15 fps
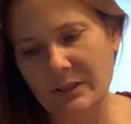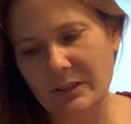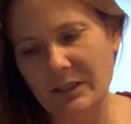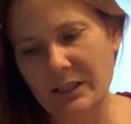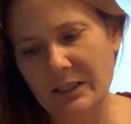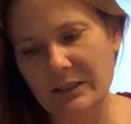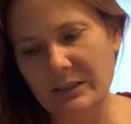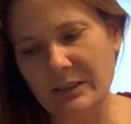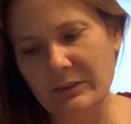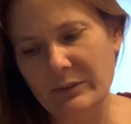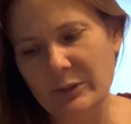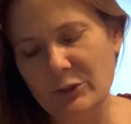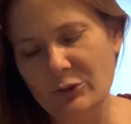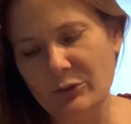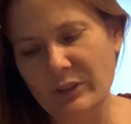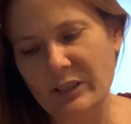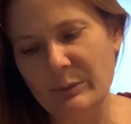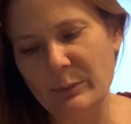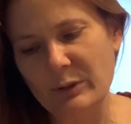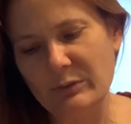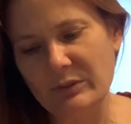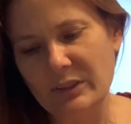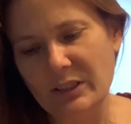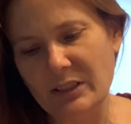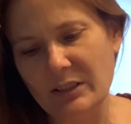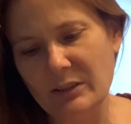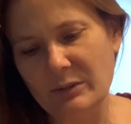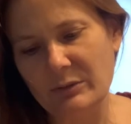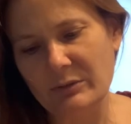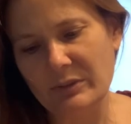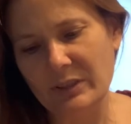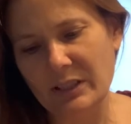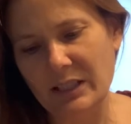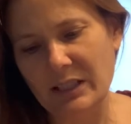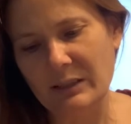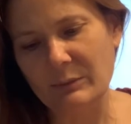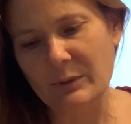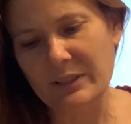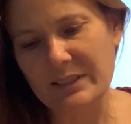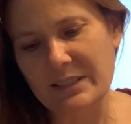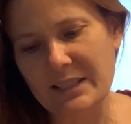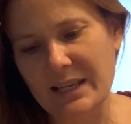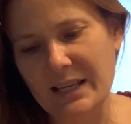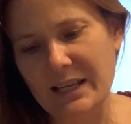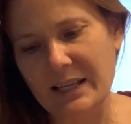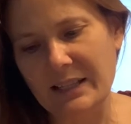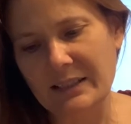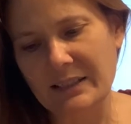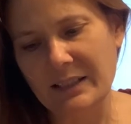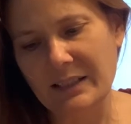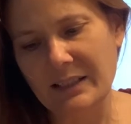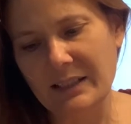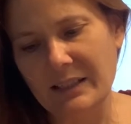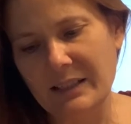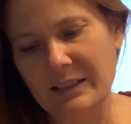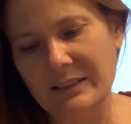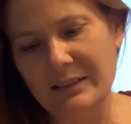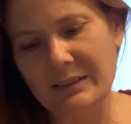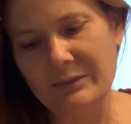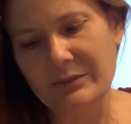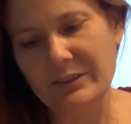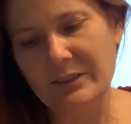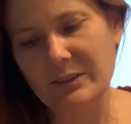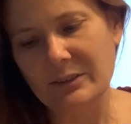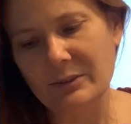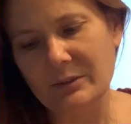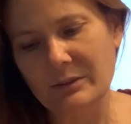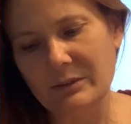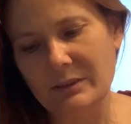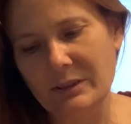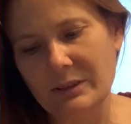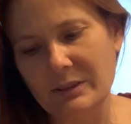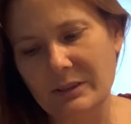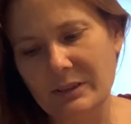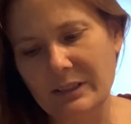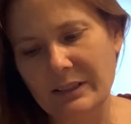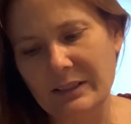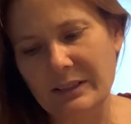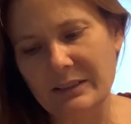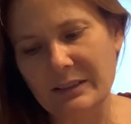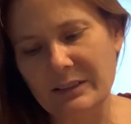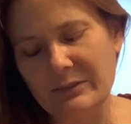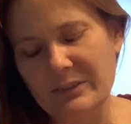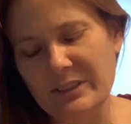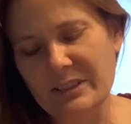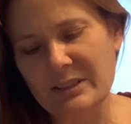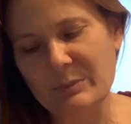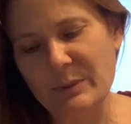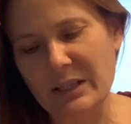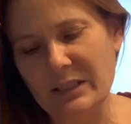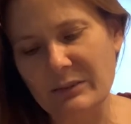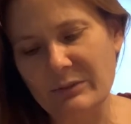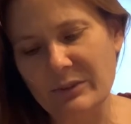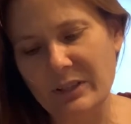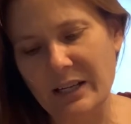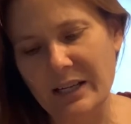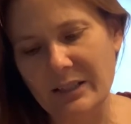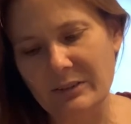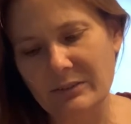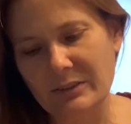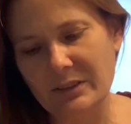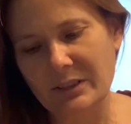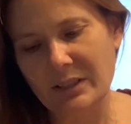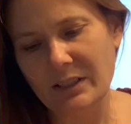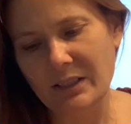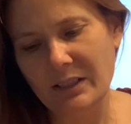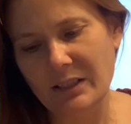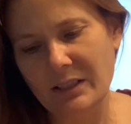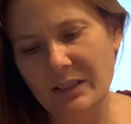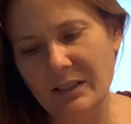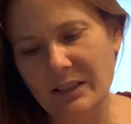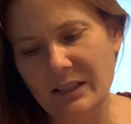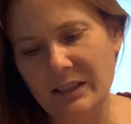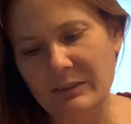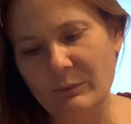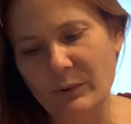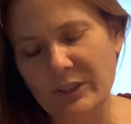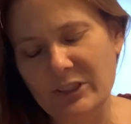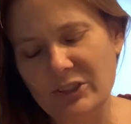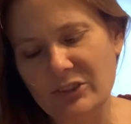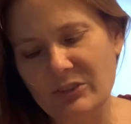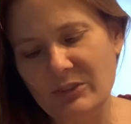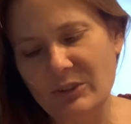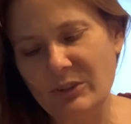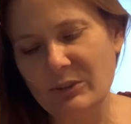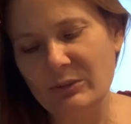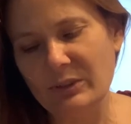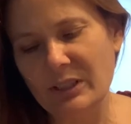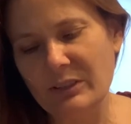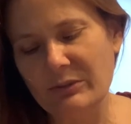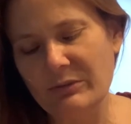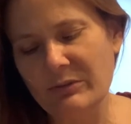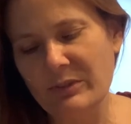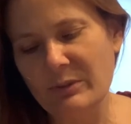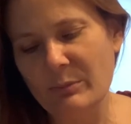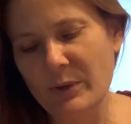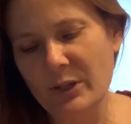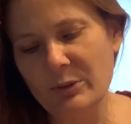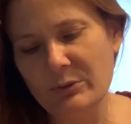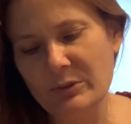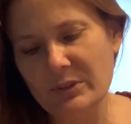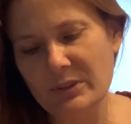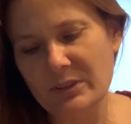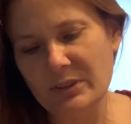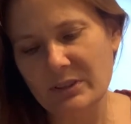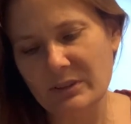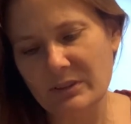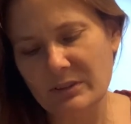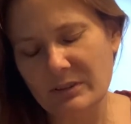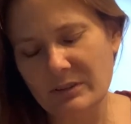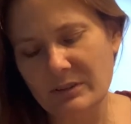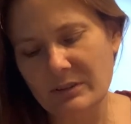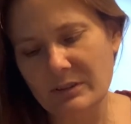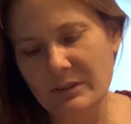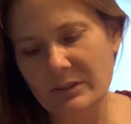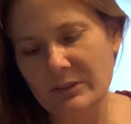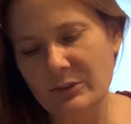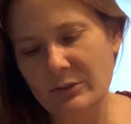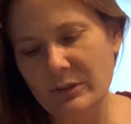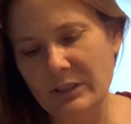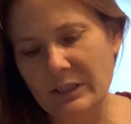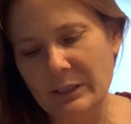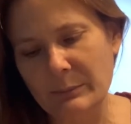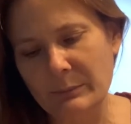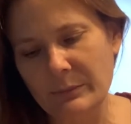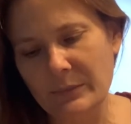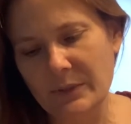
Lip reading: I love a dream of love I once had. I love you, and I love this spot of ground. And which do you love the most? The dream.